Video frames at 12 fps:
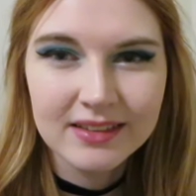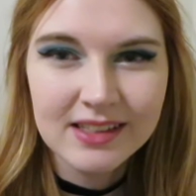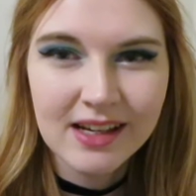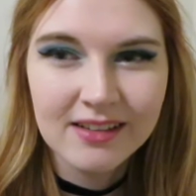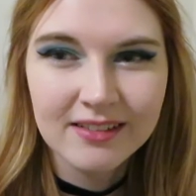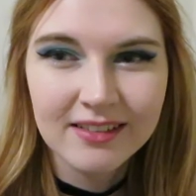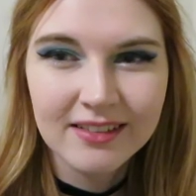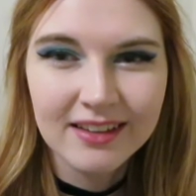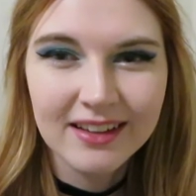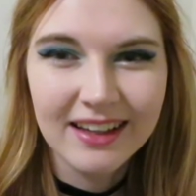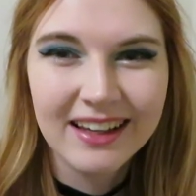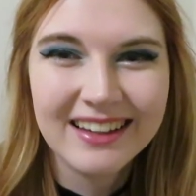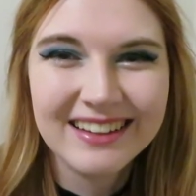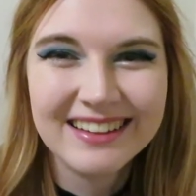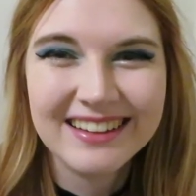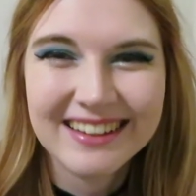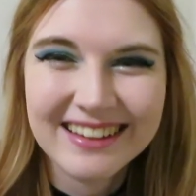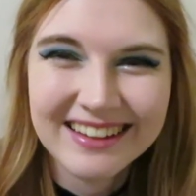down,
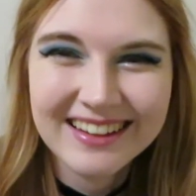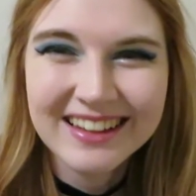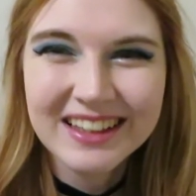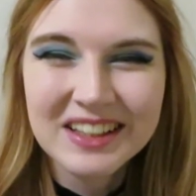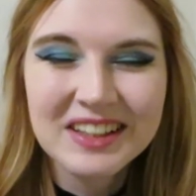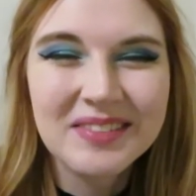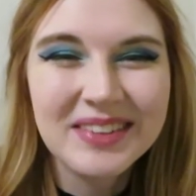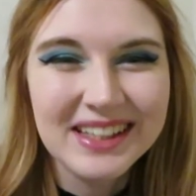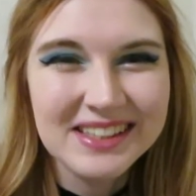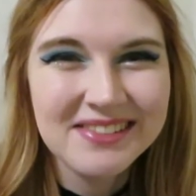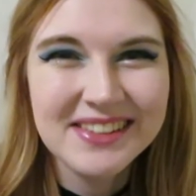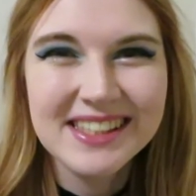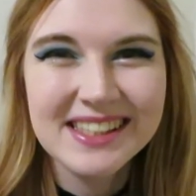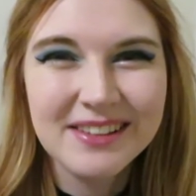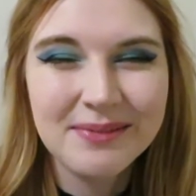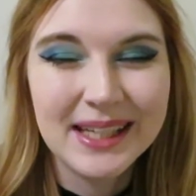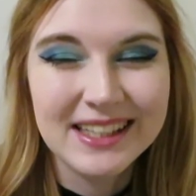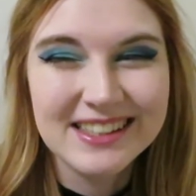the place we did
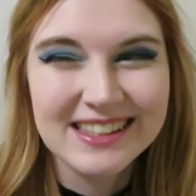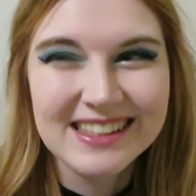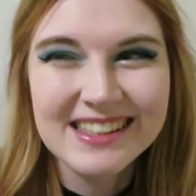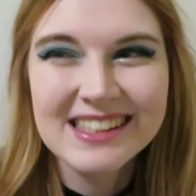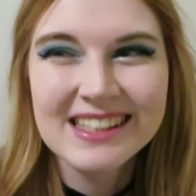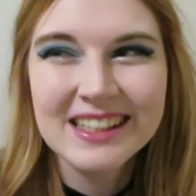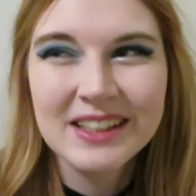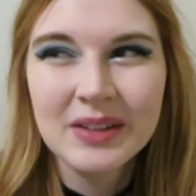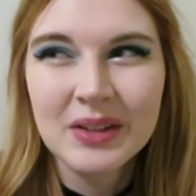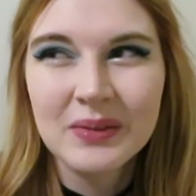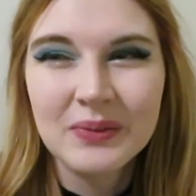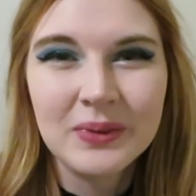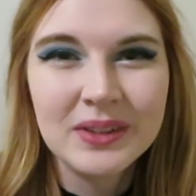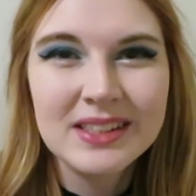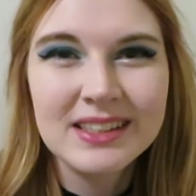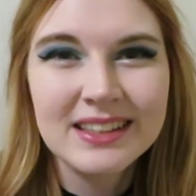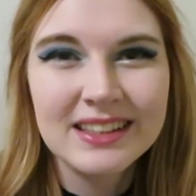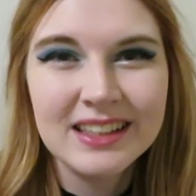the pictures
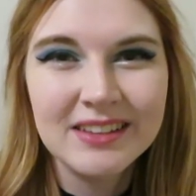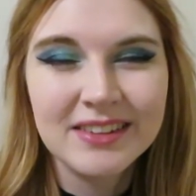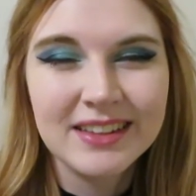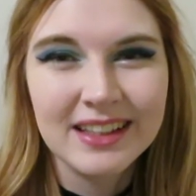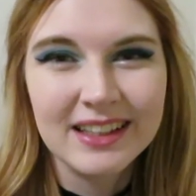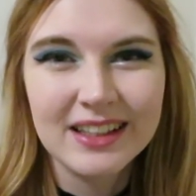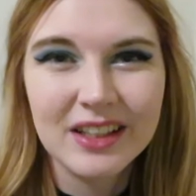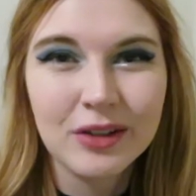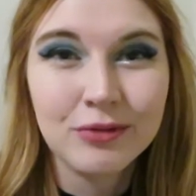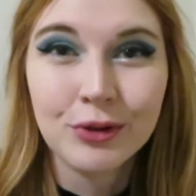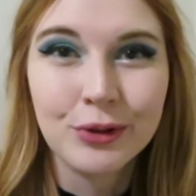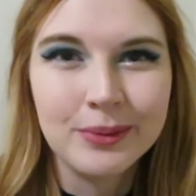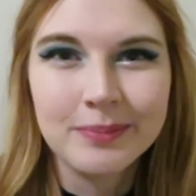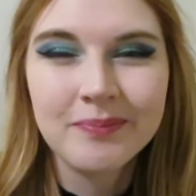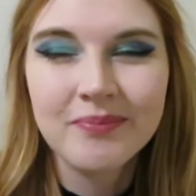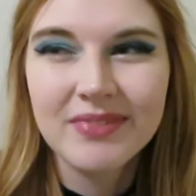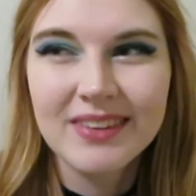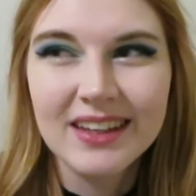wasn't even like a room,
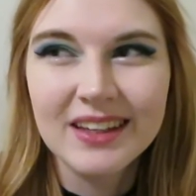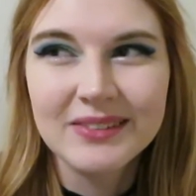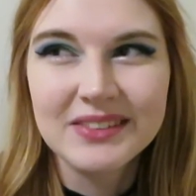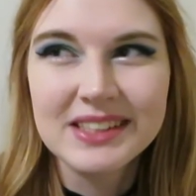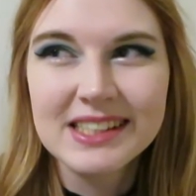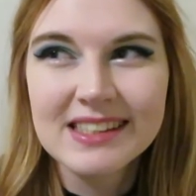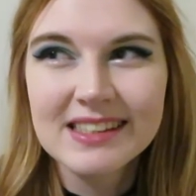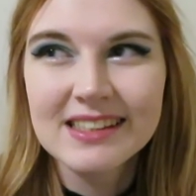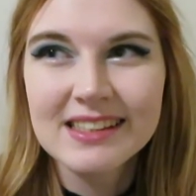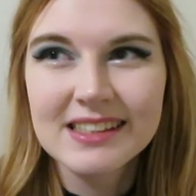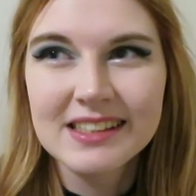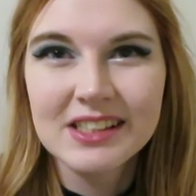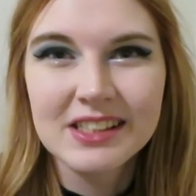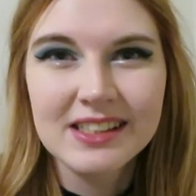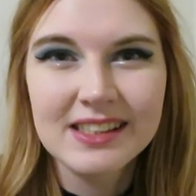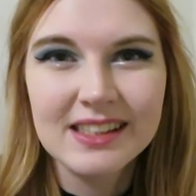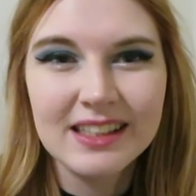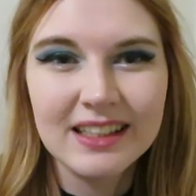it was
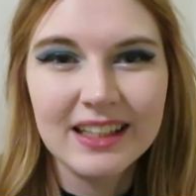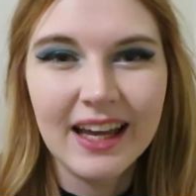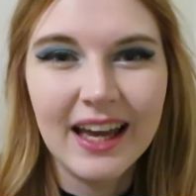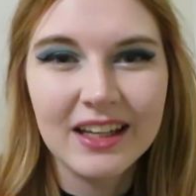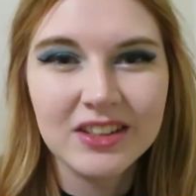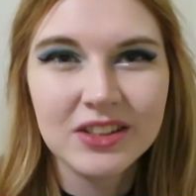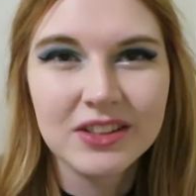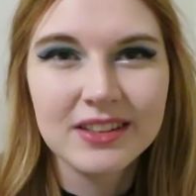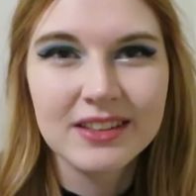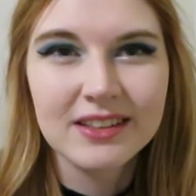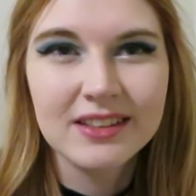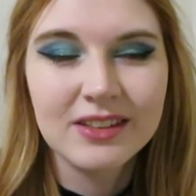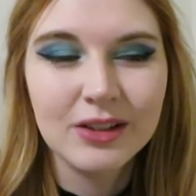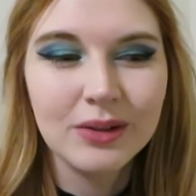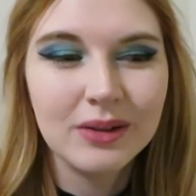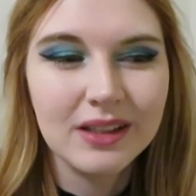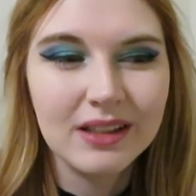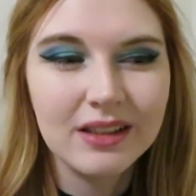just the entrance
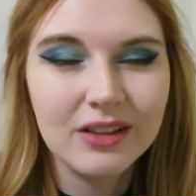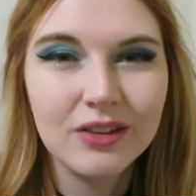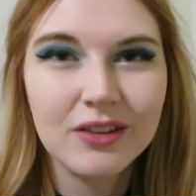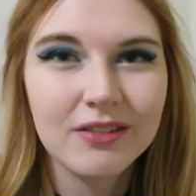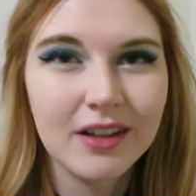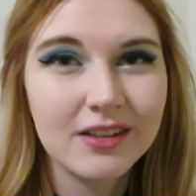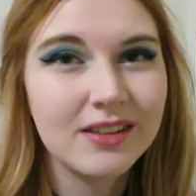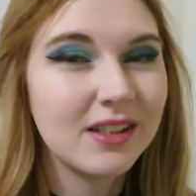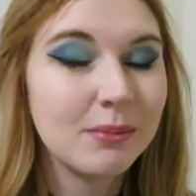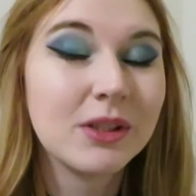to the university